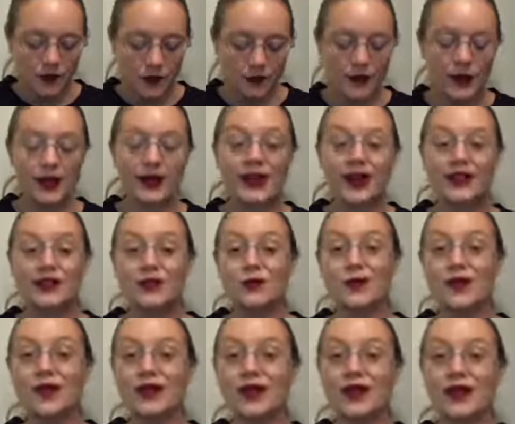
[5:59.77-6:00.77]
but
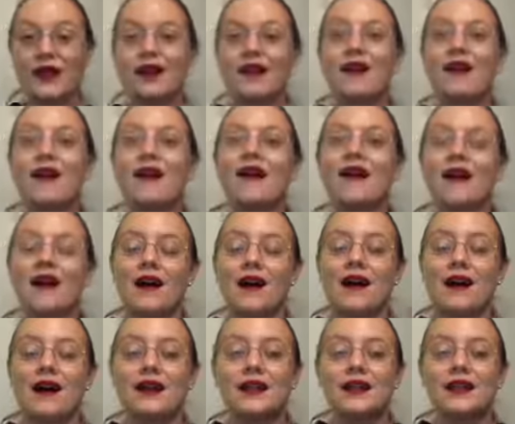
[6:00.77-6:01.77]
anyway,
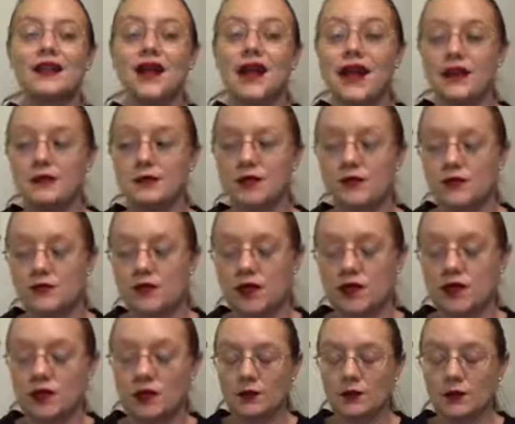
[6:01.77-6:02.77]
I have been using
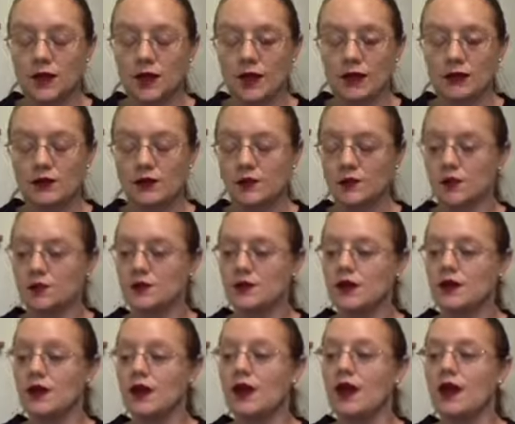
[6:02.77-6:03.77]
the
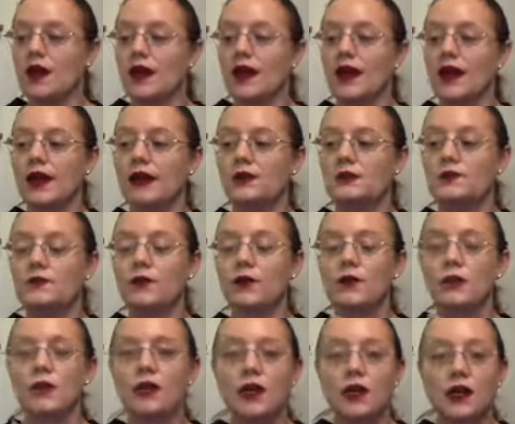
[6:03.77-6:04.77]
tattoos, and for
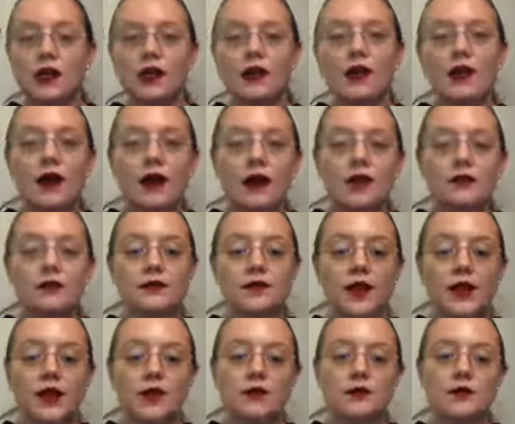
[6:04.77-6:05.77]
me, I
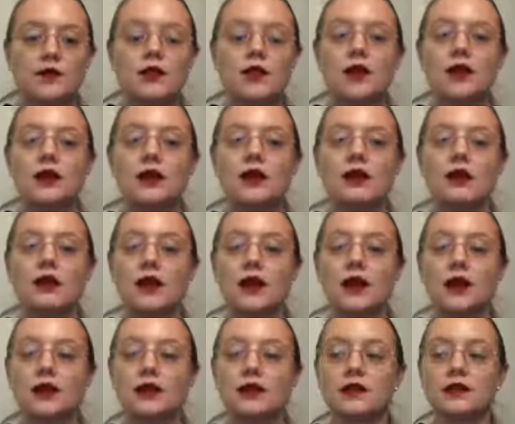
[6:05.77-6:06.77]
found
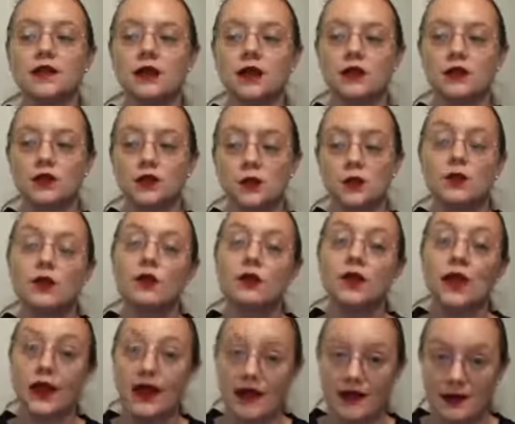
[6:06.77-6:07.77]
that they do
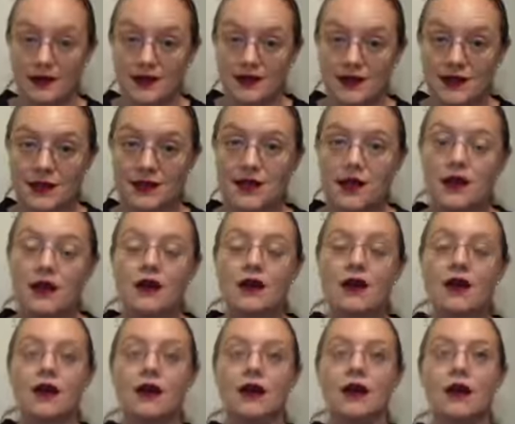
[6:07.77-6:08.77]
last.
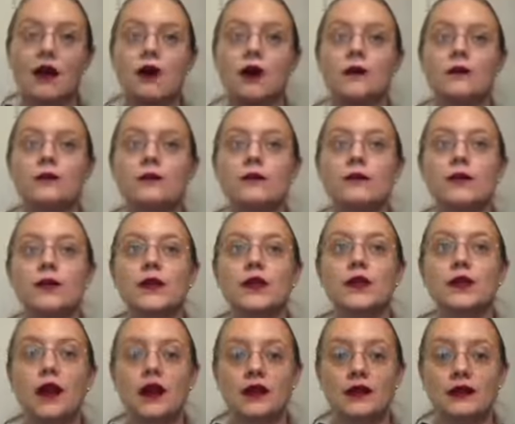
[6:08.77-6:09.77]
Um,
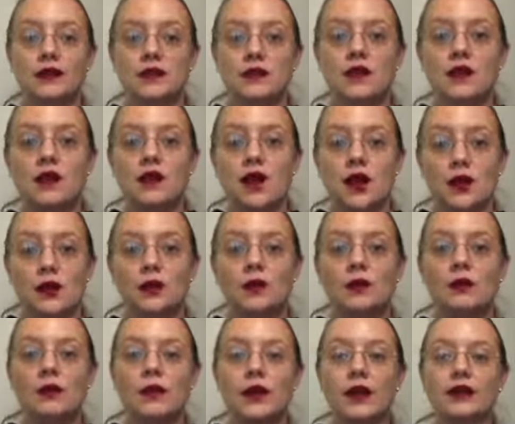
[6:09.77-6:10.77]
yes, the color
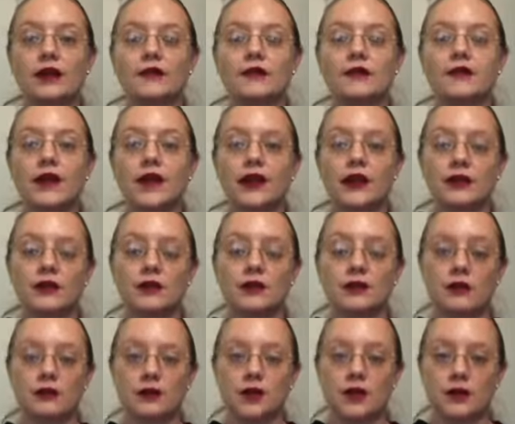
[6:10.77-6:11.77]
may fade a
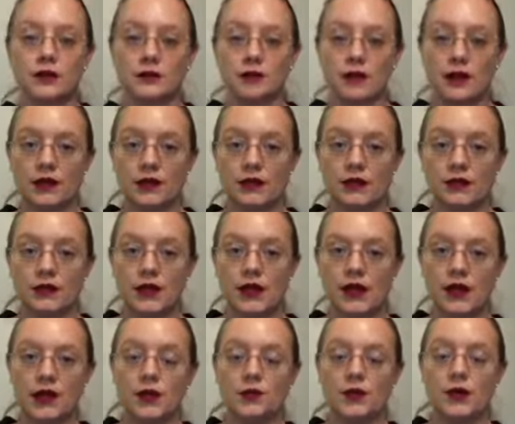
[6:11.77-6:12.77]
little bit throughout the
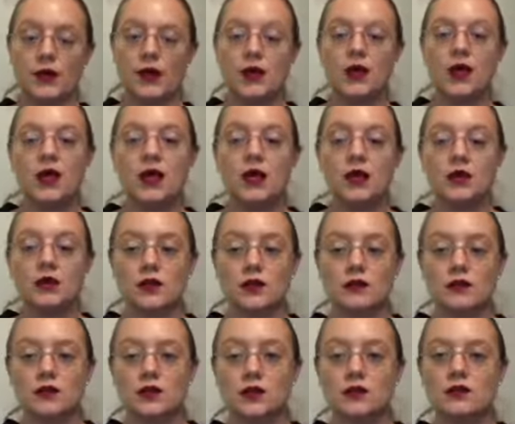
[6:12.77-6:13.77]
day, but
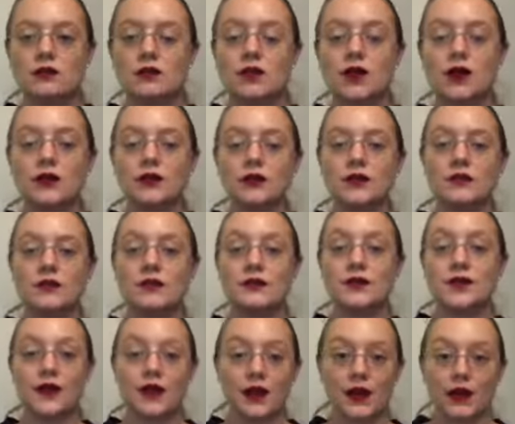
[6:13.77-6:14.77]
there's still colors
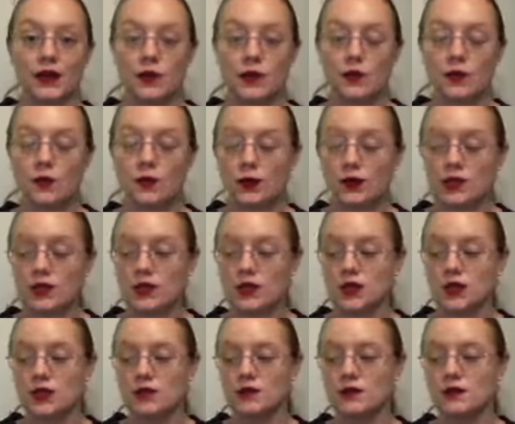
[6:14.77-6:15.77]
there, which
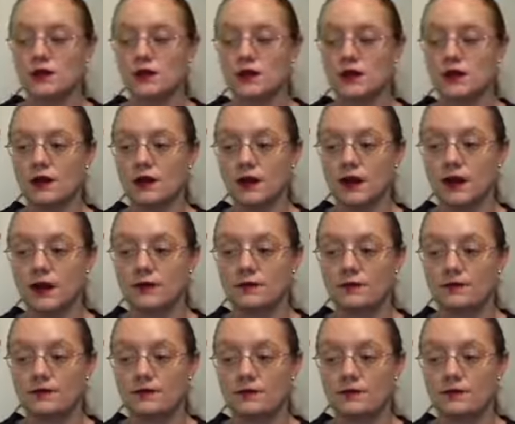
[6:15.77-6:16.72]
is, um,